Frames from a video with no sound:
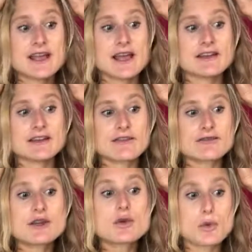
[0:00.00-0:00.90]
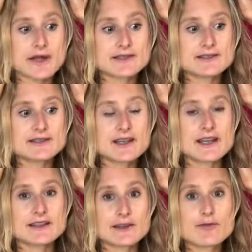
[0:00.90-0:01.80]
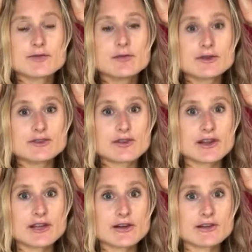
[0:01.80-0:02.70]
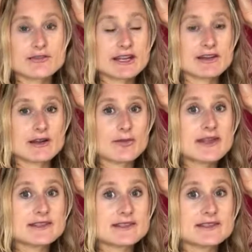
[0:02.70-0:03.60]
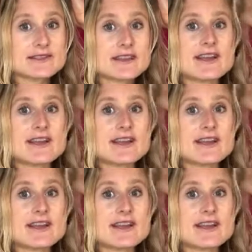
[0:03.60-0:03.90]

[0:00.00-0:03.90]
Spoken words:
and enough requests and enough people joining on a regular basis.